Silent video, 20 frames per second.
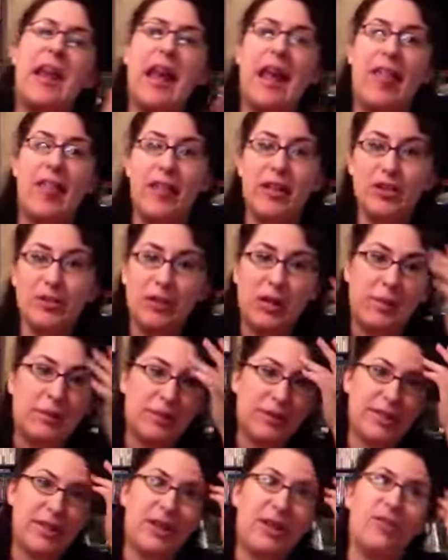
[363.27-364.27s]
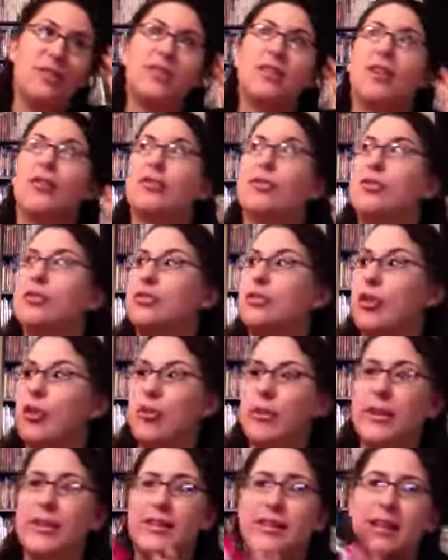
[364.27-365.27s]
and then 20% off, so I was so
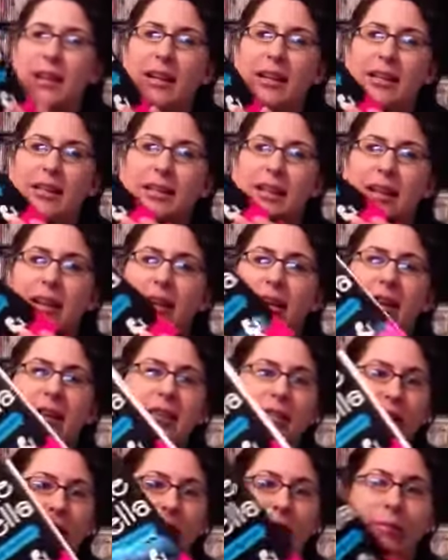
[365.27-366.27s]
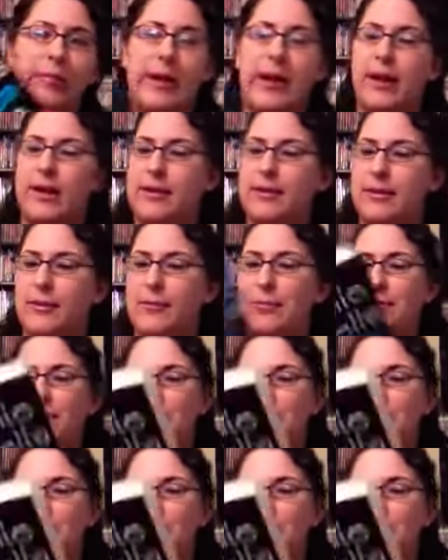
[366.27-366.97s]
excited to get it, and it's hardback, so